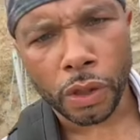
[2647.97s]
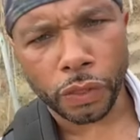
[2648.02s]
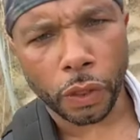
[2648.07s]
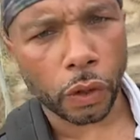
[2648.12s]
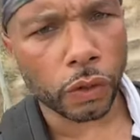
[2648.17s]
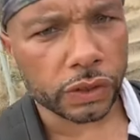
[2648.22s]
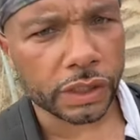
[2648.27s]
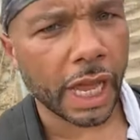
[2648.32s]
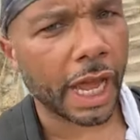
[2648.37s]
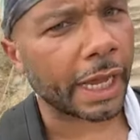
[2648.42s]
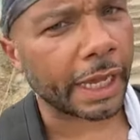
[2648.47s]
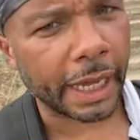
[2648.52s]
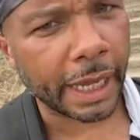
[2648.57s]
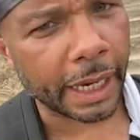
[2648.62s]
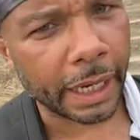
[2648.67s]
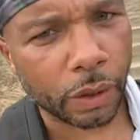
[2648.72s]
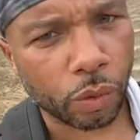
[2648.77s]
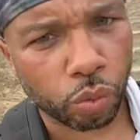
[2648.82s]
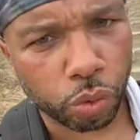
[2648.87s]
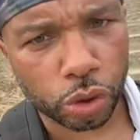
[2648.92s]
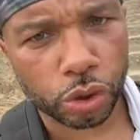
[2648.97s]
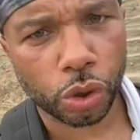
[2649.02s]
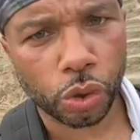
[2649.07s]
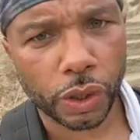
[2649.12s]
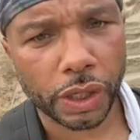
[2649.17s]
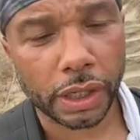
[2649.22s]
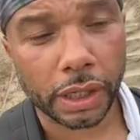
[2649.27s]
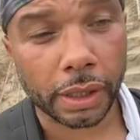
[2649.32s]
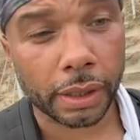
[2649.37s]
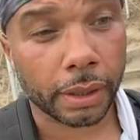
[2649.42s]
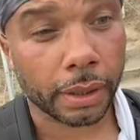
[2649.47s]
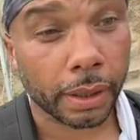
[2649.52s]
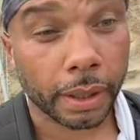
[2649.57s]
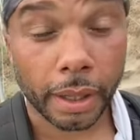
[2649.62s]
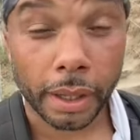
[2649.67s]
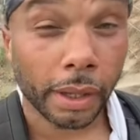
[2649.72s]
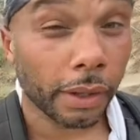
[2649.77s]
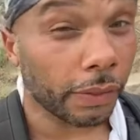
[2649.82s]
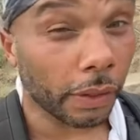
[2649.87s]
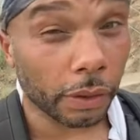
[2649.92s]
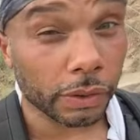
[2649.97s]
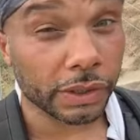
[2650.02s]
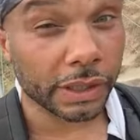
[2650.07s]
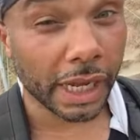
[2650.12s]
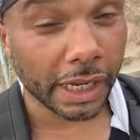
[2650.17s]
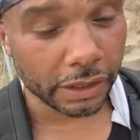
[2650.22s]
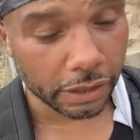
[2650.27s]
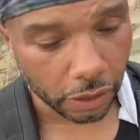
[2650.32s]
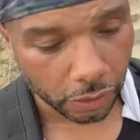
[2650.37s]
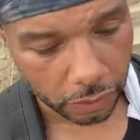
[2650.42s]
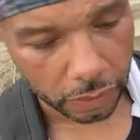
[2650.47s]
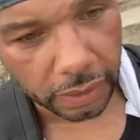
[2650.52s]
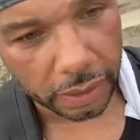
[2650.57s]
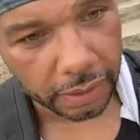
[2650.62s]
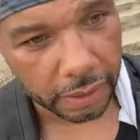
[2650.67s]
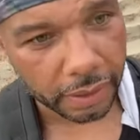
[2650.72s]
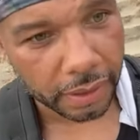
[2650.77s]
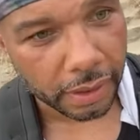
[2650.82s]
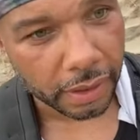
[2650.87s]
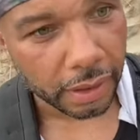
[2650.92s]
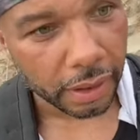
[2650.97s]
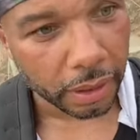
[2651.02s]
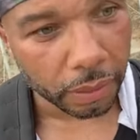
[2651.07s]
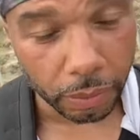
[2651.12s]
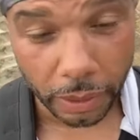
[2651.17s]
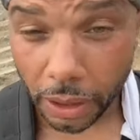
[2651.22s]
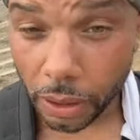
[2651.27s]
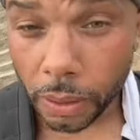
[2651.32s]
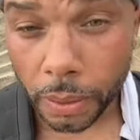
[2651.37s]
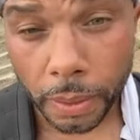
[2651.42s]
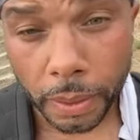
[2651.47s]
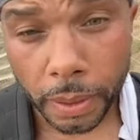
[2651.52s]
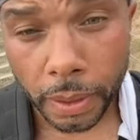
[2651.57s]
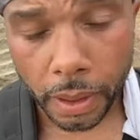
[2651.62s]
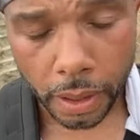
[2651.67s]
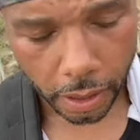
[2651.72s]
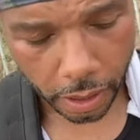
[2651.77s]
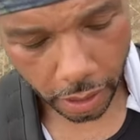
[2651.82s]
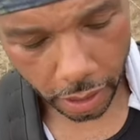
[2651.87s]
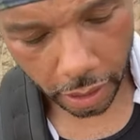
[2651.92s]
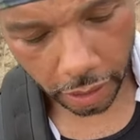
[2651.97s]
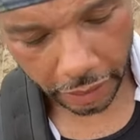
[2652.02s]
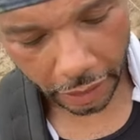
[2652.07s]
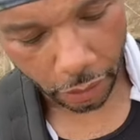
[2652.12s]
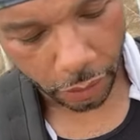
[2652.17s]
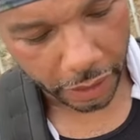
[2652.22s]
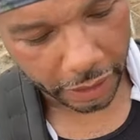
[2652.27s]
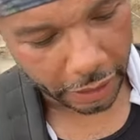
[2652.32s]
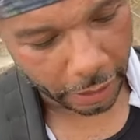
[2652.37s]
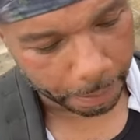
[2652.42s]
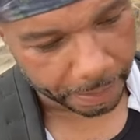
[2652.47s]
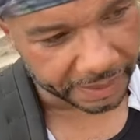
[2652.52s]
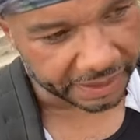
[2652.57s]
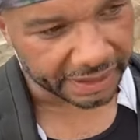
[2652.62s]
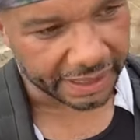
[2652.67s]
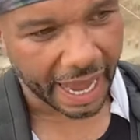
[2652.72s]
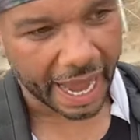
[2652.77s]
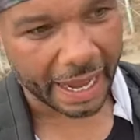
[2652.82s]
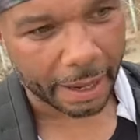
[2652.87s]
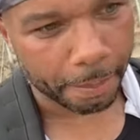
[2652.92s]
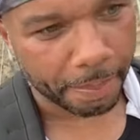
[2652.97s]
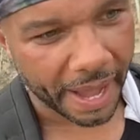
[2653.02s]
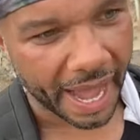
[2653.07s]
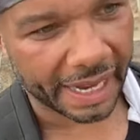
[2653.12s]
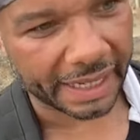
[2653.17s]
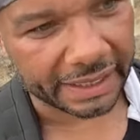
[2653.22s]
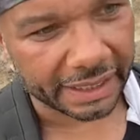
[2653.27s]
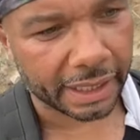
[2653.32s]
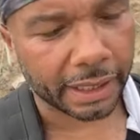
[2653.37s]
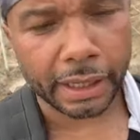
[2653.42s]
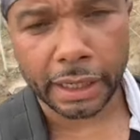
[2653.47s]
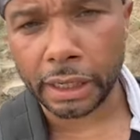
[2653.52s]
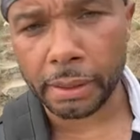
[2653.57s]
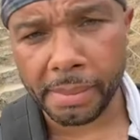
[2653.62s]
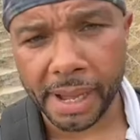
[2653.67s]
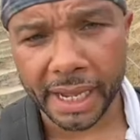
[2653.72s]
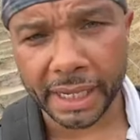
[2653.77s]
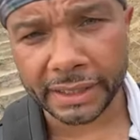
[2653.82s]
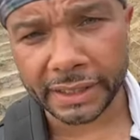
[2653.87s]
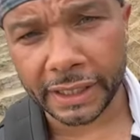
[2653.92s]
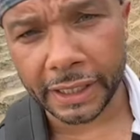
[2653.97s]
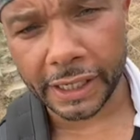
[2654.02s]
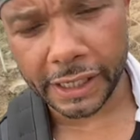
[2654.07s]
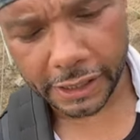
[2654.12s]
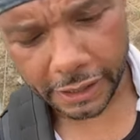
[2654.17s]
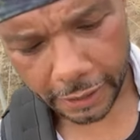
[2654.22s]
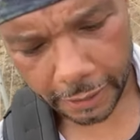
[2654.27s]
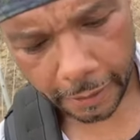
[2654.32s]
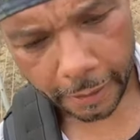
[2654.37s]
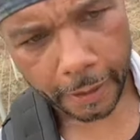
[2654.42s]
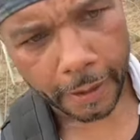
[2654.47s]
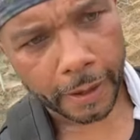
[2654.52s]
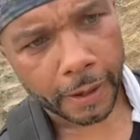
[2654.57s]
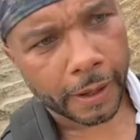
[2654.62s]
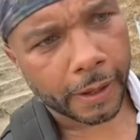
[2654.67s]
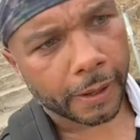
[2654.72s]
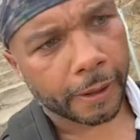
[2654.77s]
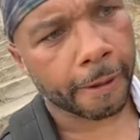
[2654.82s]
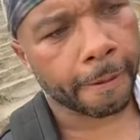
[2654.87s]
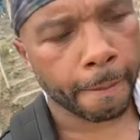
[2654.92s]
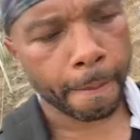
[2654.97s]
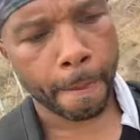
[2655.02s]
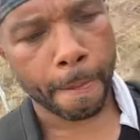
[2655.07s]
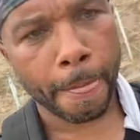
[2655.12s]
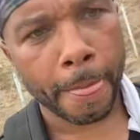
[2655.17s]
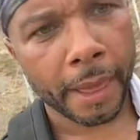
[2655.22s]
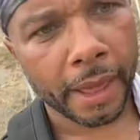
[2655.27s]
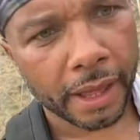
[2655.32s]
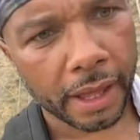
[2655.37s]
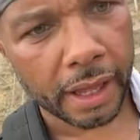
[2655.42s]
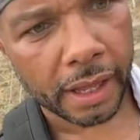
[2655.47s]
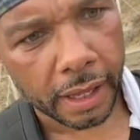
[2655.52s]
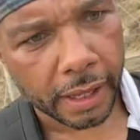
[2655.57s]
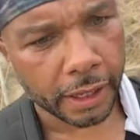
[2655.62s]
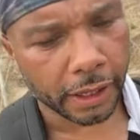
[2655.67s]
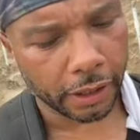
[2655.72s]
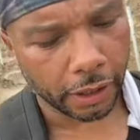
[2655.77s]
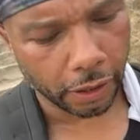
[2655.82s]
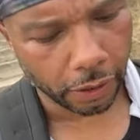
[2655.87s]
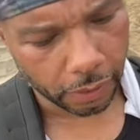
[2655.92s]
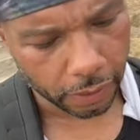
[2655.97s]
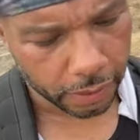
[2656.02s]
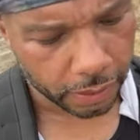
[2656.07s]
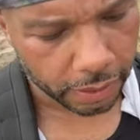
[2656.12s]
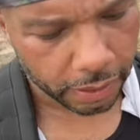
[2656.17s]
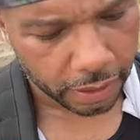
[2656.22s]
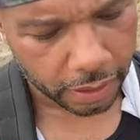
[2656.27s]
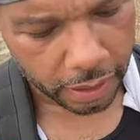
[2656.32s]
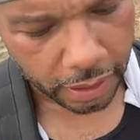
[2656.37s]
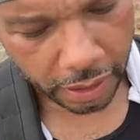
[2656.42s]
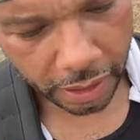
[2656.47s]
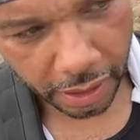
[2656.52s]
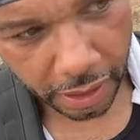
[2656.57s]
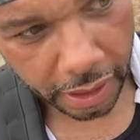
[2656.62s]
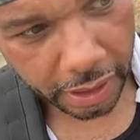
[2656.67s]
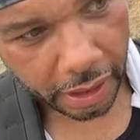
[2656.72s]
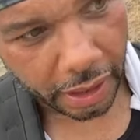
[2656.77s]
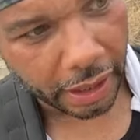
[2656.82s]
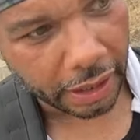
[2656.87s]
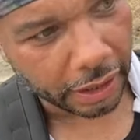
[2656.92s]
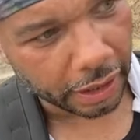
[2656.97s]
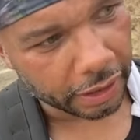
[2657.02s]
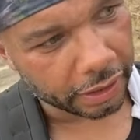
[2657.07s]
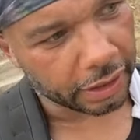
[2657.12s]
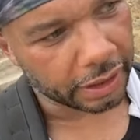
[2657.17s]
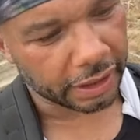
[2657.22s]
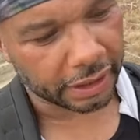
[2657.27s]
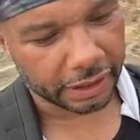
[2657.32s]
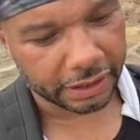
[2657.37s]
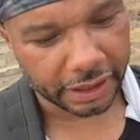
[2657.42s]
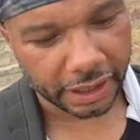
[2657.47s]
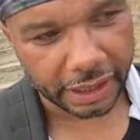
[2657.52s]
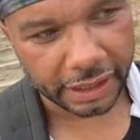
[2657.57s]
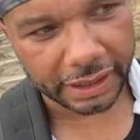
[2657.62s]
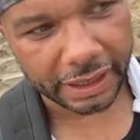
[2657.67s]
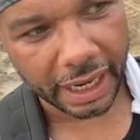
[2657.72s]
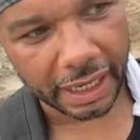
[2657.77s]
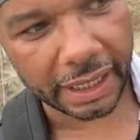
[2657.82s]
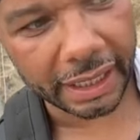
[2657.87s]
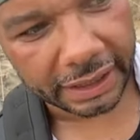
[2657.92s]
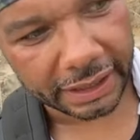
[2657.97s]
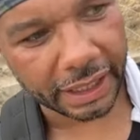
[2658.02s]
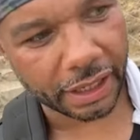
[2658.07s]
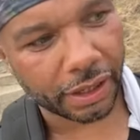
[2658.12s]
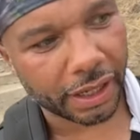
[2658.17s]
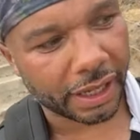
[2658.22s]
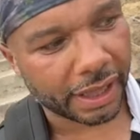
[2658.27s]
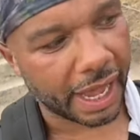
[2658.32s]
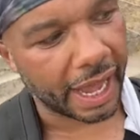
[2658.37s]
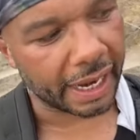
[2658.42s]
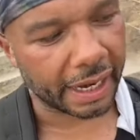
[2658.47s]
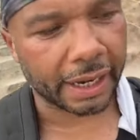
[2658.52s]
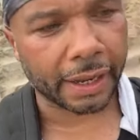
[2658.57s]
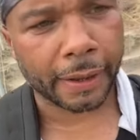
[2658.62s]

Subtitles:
those that get it will do it. Those that don't, well, they'll end up in stacking packs in the mega cities. You know? And see, it's not necessarily that